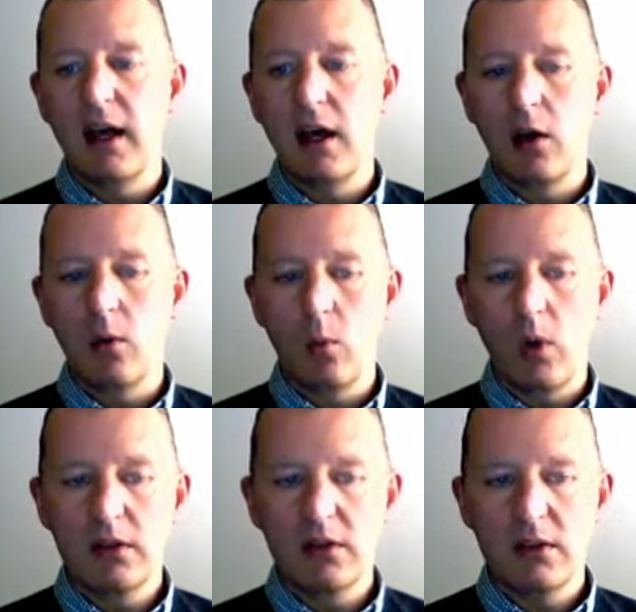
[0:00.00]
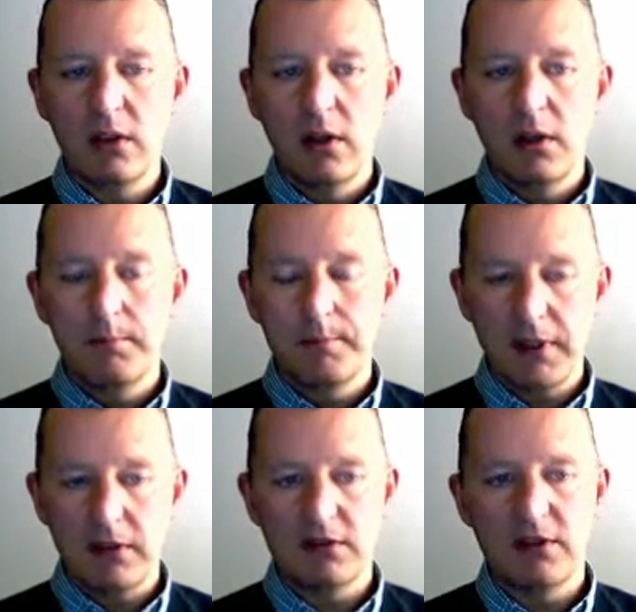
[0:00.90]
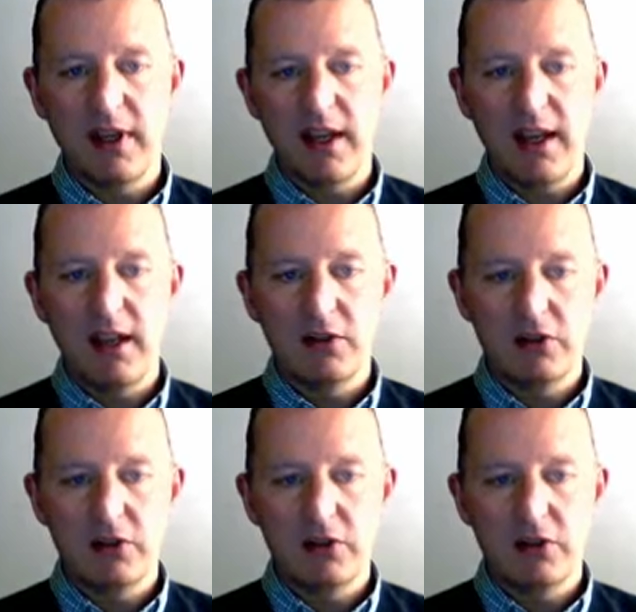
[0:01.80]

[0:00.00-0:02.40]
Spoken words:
One built